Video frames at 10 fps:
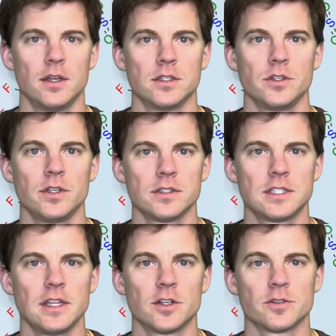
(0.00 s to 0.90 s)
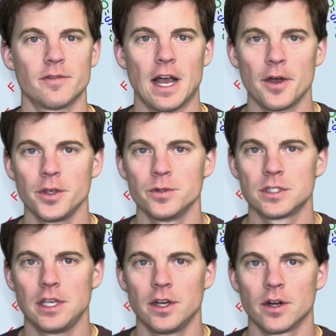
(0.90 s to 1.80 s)
So you can see there's values
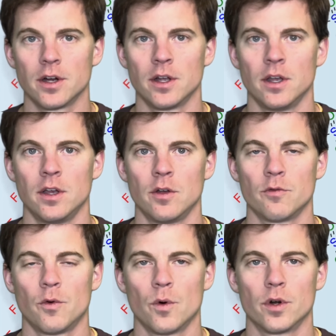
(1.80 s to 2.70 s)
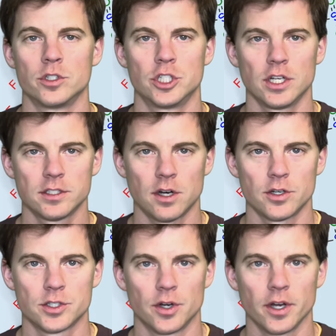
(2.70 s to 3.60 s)
here for just our
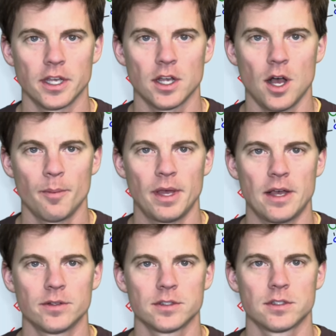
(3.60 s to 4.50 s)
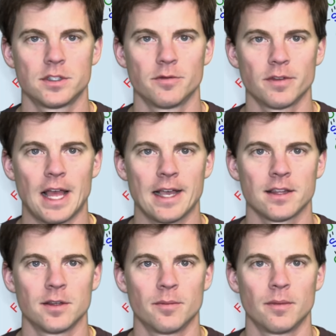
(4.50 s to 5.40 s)
surrogate compounds to flag
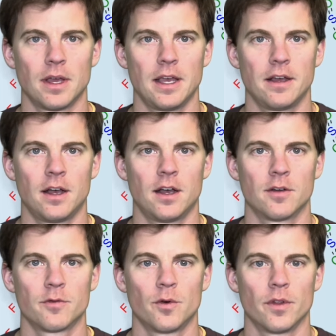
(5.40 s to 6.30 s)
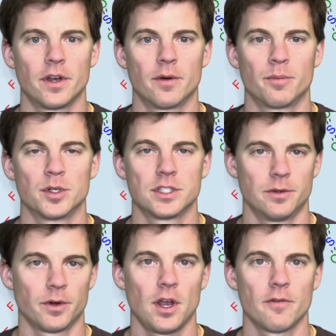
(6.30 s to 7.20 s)
them for their percent
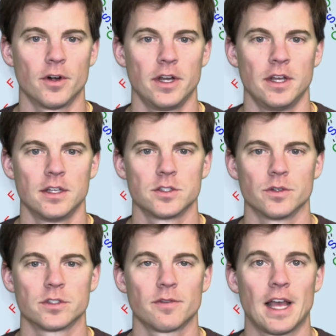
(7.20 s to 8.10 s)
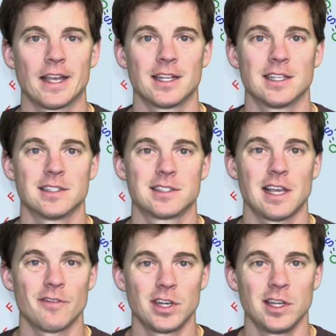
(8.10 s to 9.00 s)
recovery. So it's flagging at
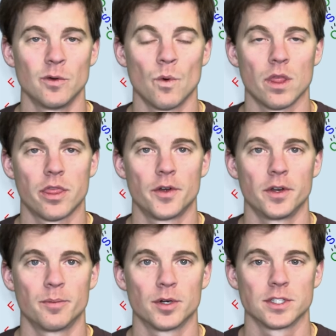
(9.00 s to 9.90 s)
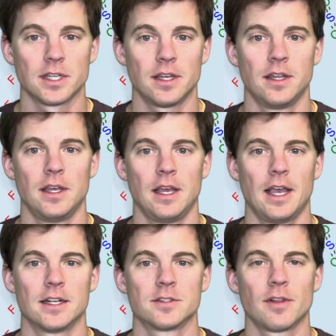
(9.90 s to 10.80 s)
70 to 130%.
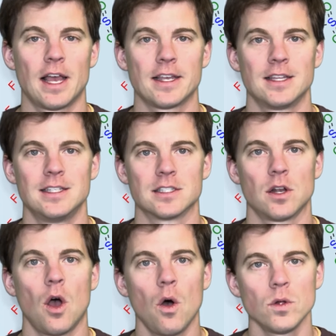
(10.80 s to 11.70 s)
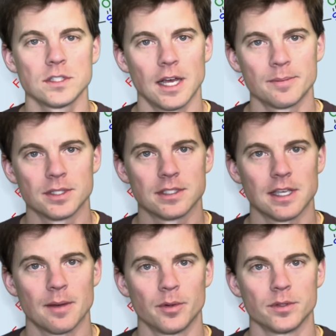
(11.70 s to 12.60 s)
And it's flagging these in all types of
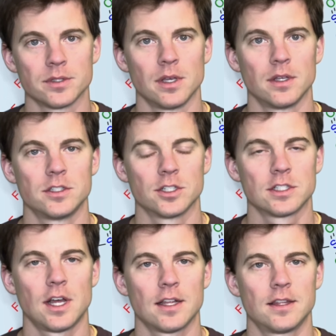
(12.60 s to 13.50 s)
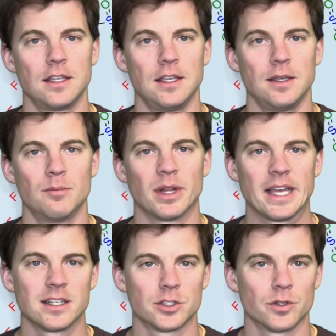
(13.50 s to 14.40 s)
samples, just not the
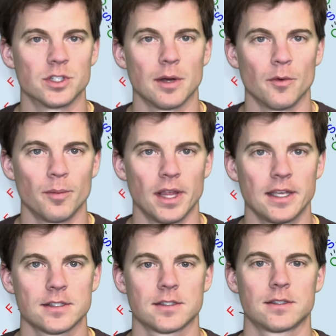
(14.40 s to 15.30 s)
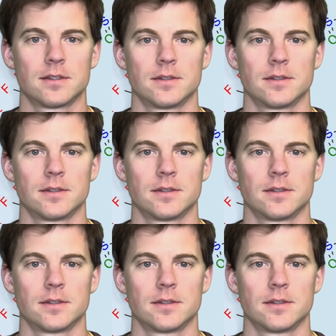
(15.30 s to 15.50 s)
blanks or double blanks.